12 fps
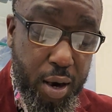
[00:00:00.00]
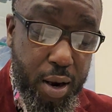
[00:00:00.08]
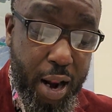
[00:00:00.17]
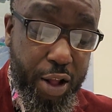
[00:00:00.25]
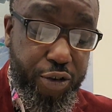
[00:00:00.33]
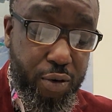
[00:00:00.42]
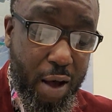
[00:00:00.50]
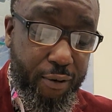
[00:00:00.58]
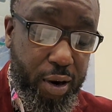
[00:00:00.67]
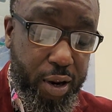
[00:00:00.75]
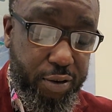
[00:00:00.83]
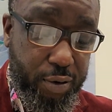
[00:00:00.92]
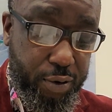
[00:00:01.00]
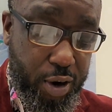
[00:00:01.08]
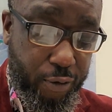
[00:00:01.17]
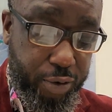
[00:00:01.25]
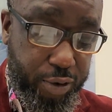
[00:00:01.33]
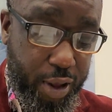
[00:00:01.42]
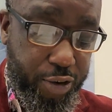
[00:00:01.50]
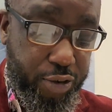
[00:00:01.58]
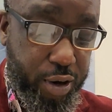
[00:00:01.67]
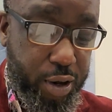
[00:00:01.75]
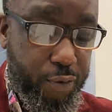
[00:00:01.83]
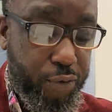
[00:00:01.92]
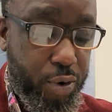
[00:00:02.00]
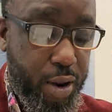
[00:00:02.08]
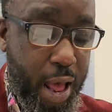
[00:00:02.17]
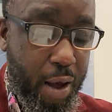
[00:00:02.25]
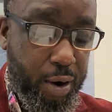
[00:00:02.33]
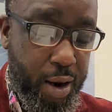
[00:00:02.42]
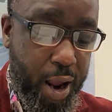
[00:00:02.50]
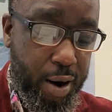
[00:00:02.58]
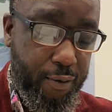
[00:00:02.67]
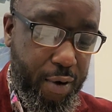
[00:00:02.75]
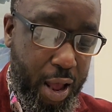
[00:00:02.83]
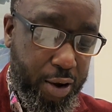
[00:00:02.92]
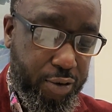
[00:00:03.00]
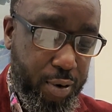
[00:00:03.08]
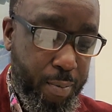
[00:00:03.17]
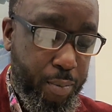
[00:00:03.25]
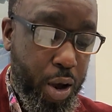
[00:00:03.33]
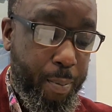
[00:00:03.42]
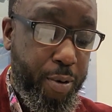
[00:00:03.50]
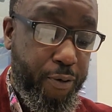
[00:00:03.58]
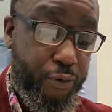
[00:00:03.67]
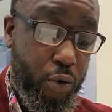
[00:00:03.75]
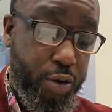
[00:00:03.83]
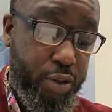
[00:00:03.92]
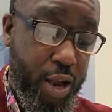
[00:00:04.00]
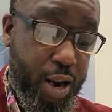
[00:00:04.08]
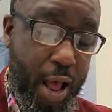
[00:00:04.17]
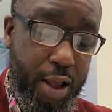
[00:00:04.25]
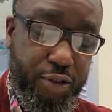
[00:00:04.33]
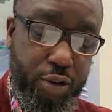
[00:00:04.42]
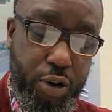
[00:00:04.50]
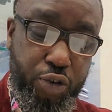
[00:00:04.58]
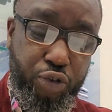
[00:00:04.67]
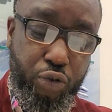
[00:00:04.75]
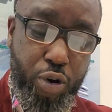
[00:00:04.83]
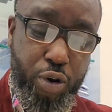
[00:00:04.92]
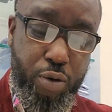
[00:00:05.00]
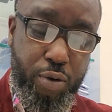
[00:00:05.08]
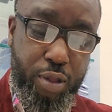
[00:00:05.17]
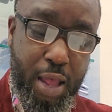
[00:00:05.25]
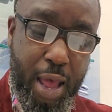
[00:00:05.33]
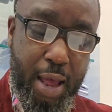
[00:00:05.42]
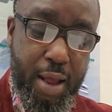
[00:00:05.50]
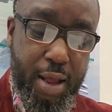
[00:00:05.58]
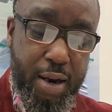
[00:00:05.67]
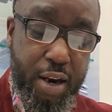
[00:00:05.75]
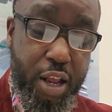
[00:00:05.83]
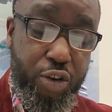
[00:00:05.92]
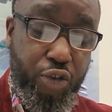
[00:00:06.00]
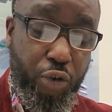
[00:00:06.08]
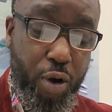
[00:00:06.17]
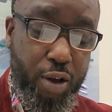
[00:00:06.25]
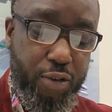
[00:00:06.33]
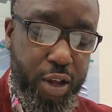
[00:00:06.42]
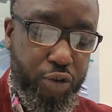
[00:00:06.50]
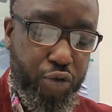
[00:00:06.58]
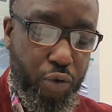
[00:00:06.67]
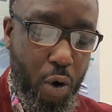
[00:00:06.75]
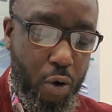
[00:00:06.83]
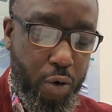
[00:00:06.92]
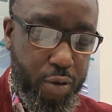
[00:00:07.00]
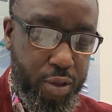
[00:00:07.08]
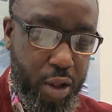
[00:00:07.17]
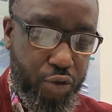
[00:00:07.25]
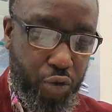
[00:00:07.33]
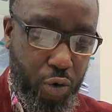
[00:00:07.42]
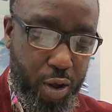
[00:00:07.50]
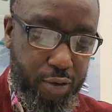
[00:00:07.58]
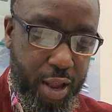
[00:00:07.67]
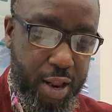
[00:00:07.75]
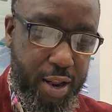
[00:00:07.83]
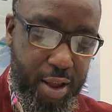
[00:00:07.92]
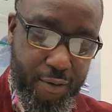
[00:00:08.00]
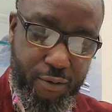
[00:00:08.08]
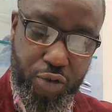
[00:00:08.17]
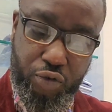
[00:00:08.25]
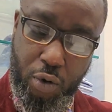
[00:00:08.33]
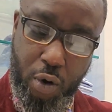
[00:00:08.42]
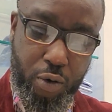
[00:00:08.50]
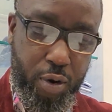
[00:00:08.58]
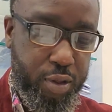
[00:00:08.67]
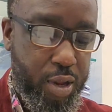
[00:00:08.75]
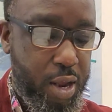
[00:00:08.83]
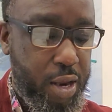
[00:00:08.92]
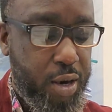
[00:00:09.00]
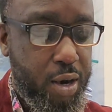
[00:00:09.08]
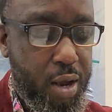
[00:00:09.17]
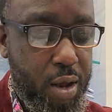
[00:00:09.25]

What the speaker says: Now that you have a list of differences, I should give you the outline of action. But before that, I shall assure you that distrust is stronger than trust, and envy stronger than